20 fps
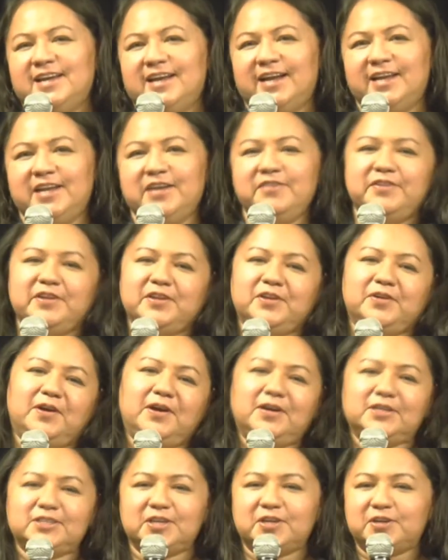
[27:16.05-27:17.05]
And even though
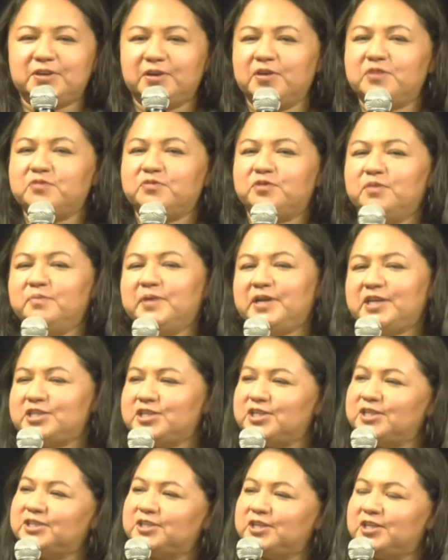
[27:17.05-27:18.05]
I was a grown woman,
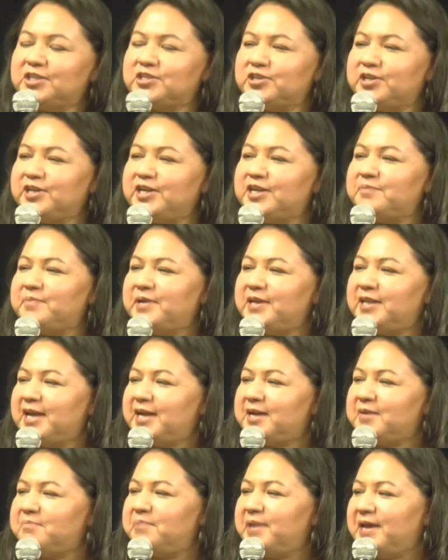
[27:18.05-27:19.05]
she still treated me
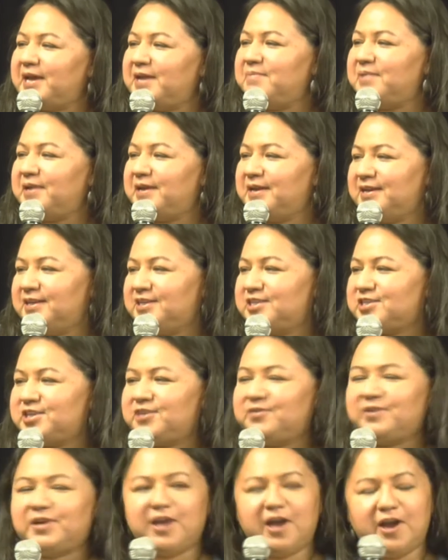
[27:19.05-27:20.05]
like a baby.
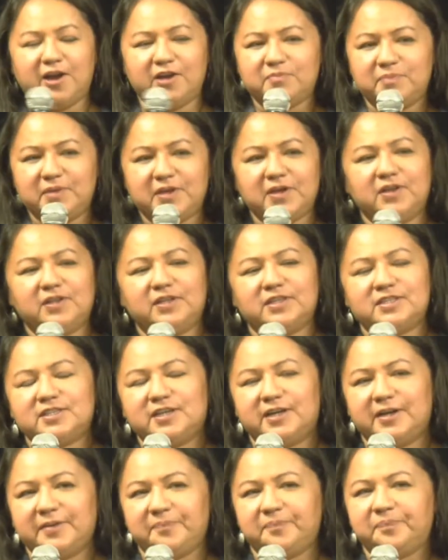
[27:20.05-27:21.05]
She would hug me all
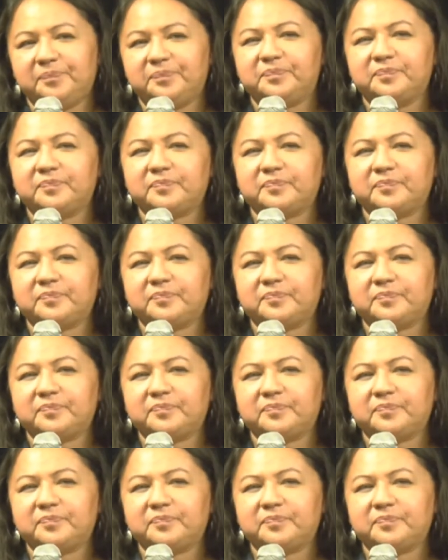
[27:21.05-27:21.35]
the time.